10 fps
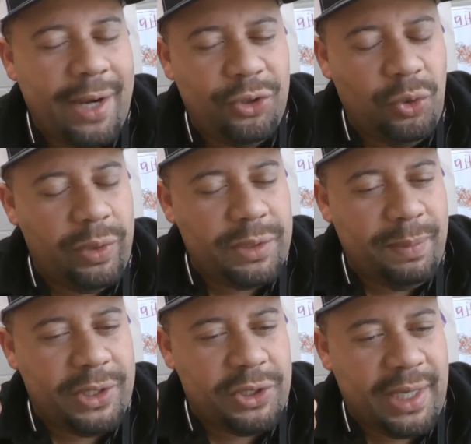to do it as
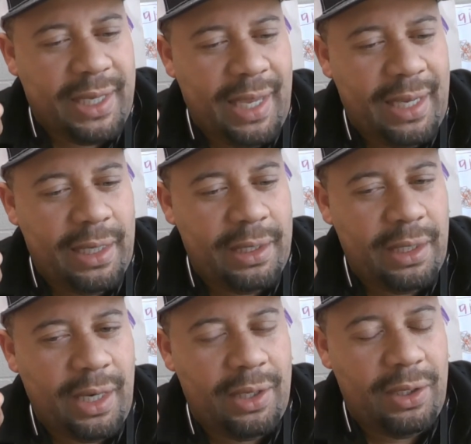much as I can,
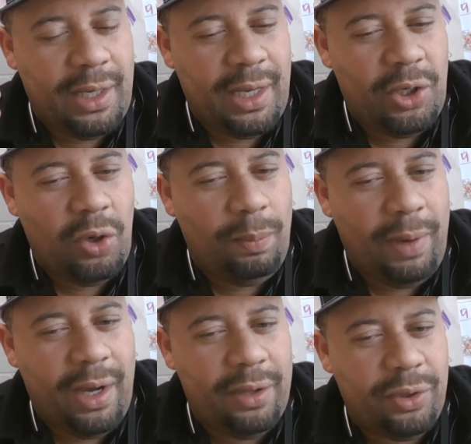and I know my
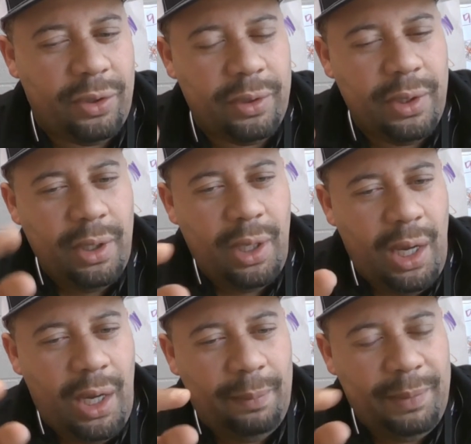other
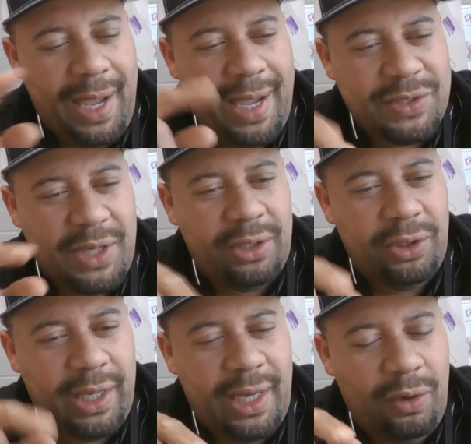guys that I
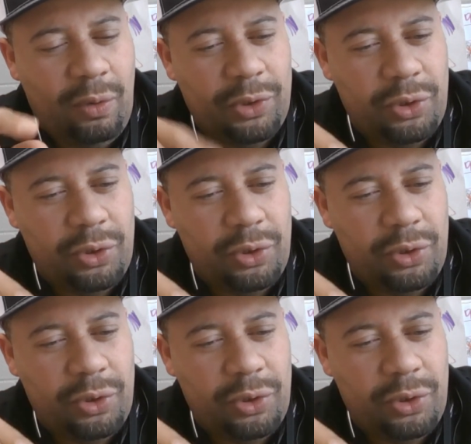look at on